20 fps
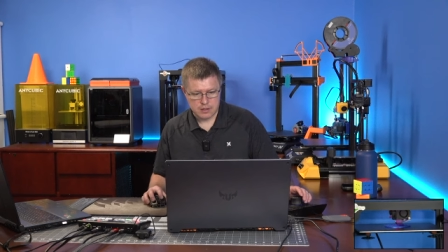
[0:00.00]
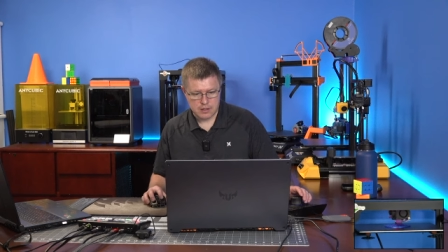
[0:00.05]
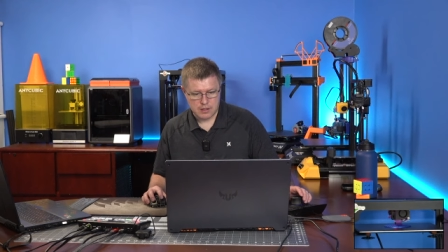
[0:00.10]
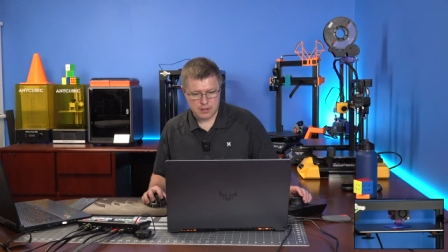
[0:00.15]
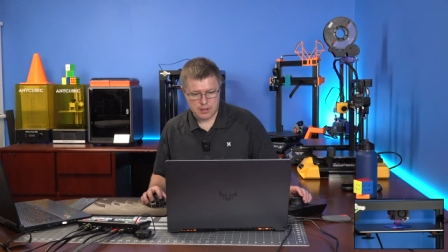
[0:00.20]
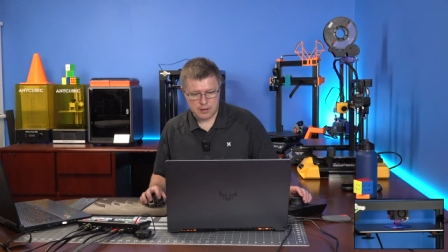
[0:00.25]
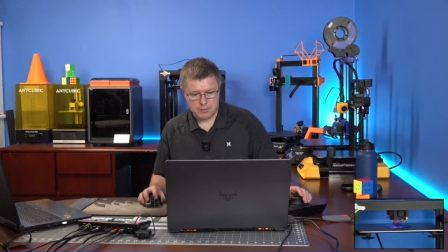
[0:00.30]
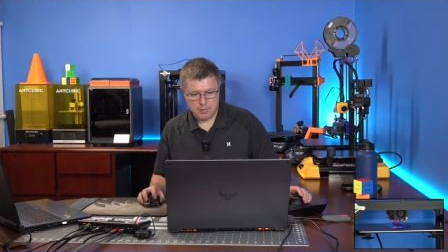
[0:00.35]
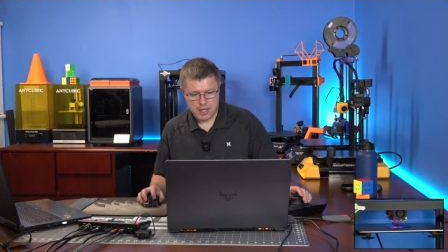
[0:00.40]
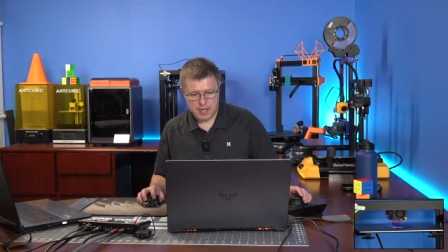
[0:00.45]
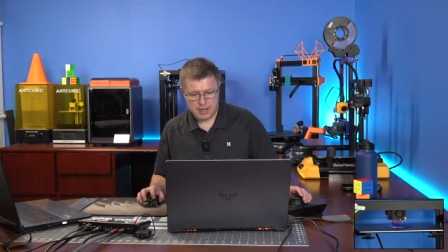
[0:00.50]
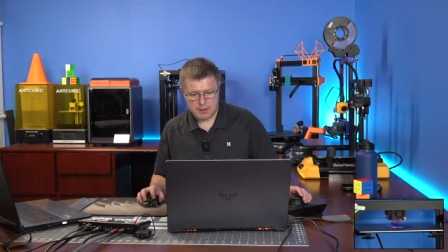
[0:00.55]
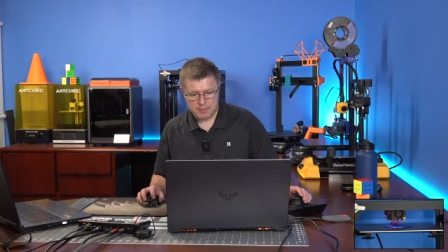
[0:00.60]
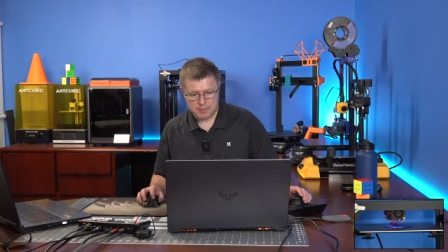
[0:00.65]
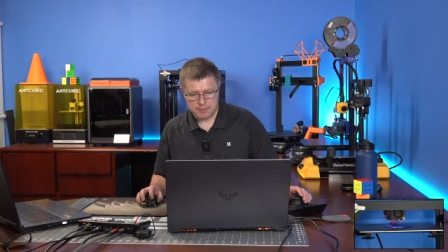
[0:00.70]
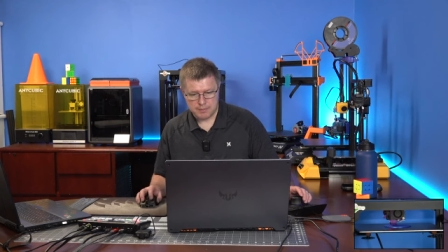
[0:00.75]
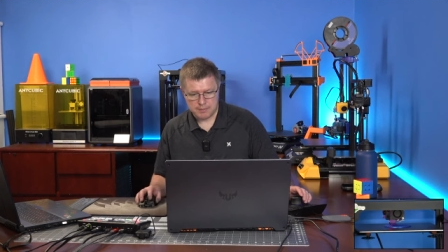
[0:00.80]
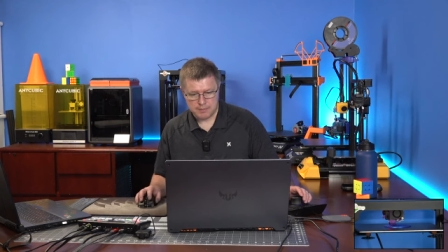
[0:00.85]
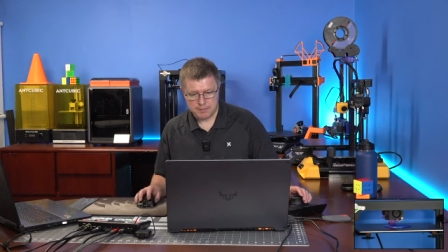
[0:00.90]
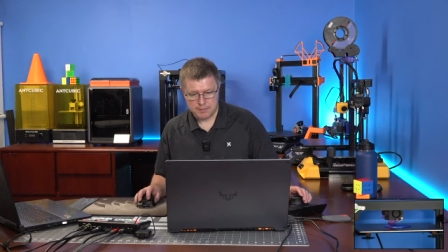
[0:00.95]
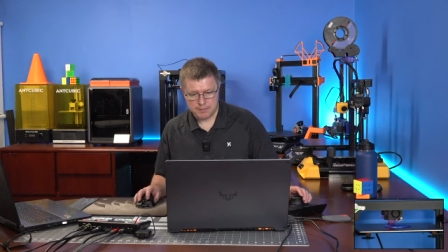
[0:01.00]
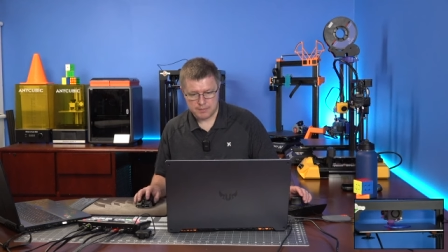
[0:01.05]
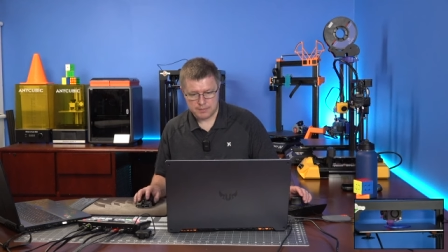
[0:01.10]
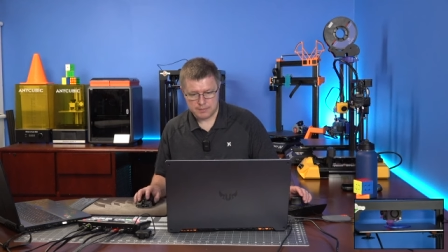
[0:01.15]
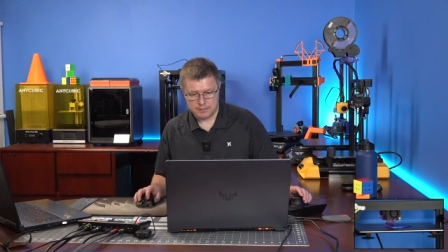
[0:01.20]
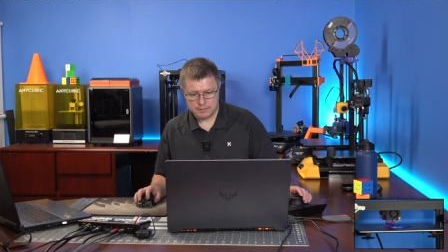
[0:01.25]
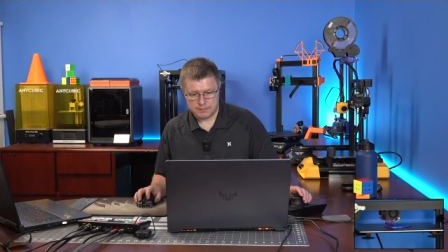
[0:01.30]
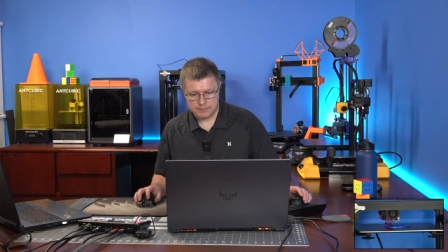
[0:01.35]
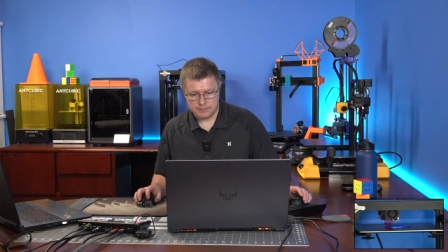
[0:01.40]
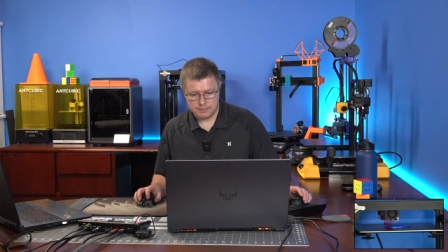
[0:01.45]
and bam,
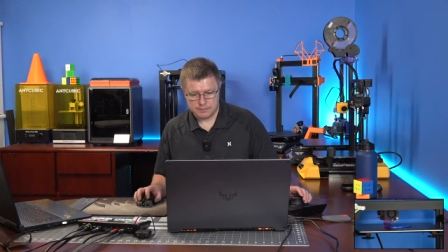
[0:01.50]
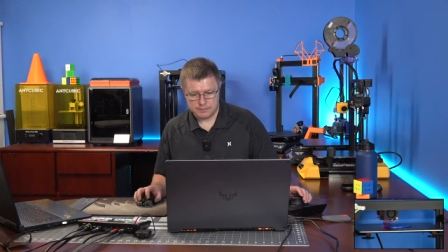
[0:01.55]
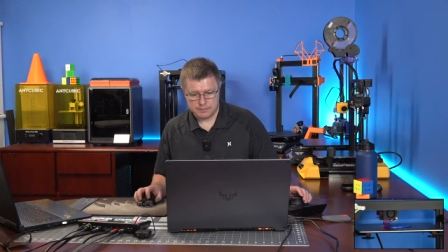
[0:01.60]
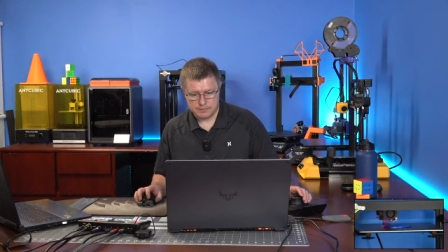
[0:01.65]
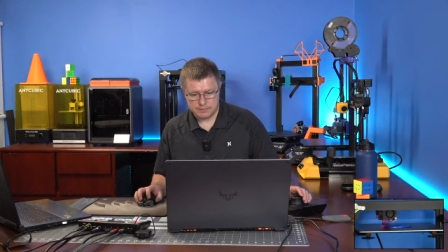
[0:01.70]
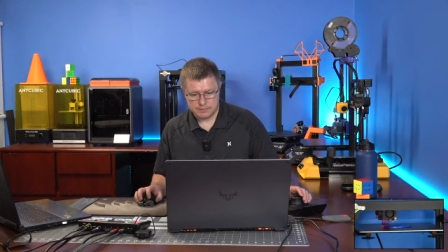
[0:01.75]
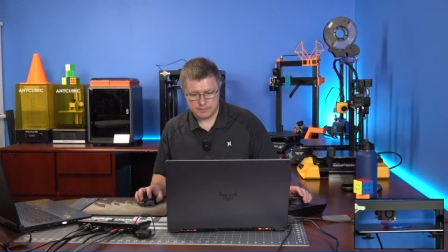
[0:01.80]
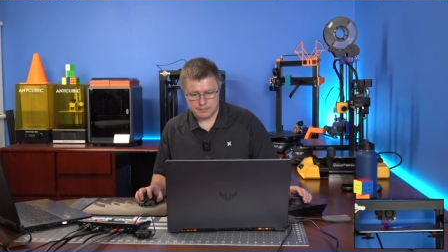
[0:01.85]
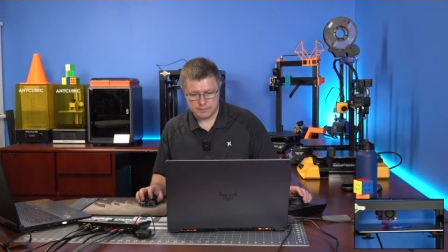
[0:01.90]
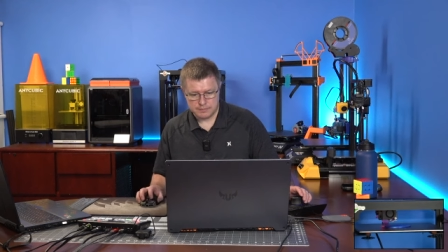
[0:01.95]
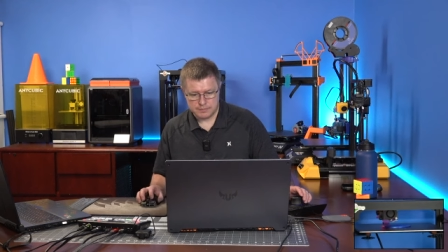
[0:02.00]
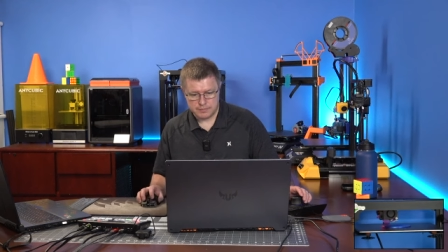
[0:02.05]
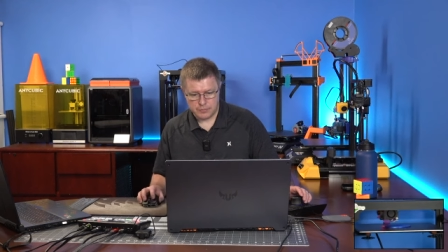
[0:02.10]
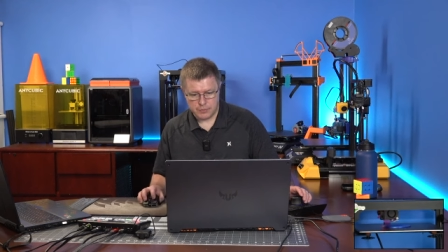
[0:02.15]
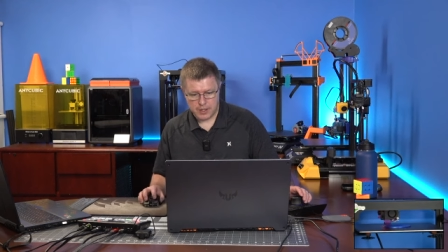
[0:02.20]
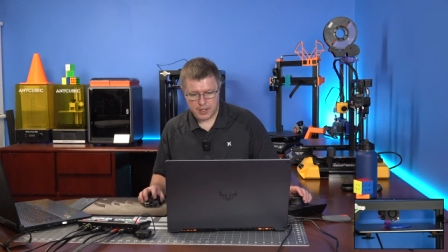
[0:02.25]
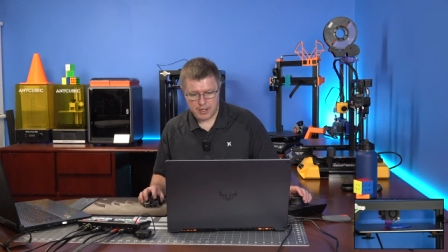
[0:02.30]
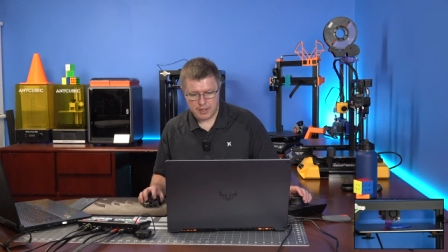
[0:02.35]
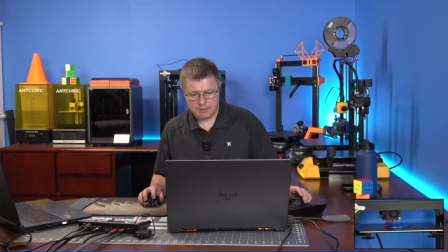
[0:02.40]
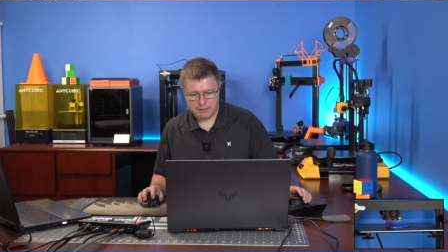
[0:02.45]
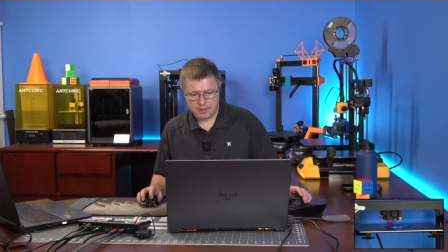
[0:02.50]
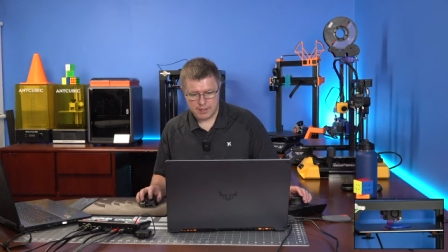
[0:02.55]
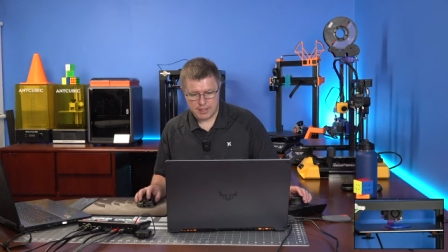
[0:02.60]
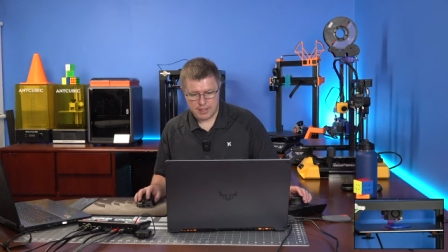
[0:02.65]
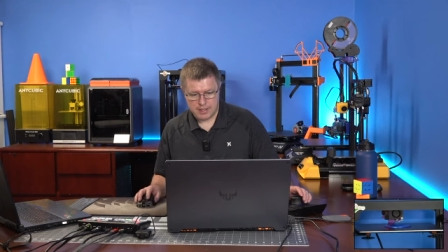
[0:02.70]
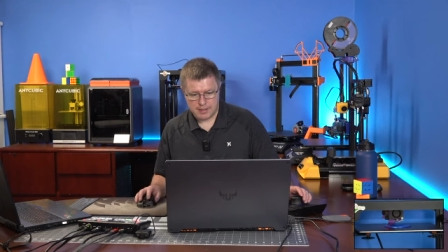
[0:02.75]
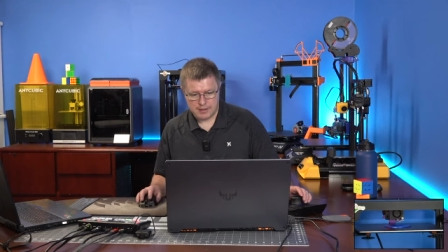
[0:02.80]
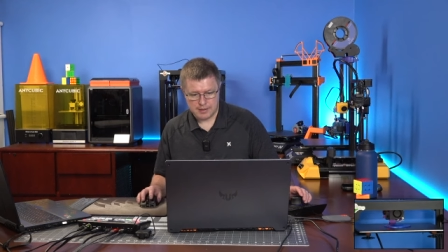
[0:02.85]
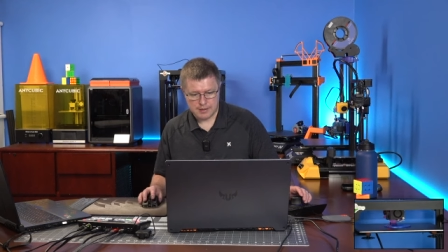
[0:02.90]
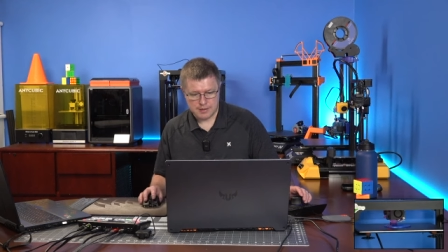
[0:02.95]
we have
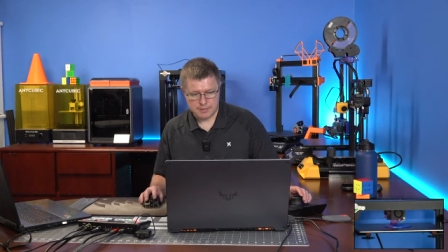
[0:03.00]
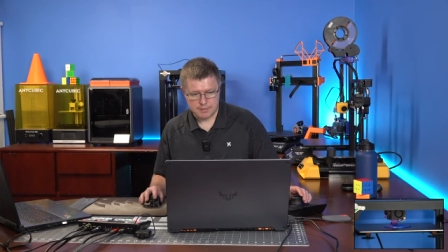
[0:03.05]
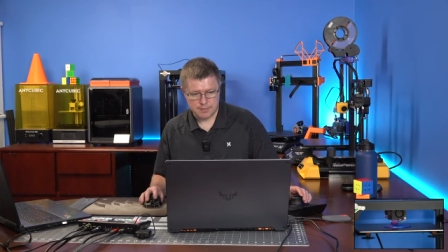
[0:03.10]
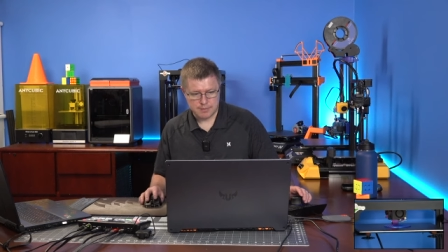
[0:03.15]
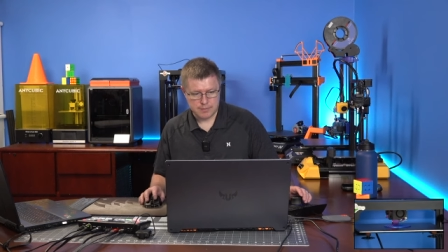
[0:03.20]
lines.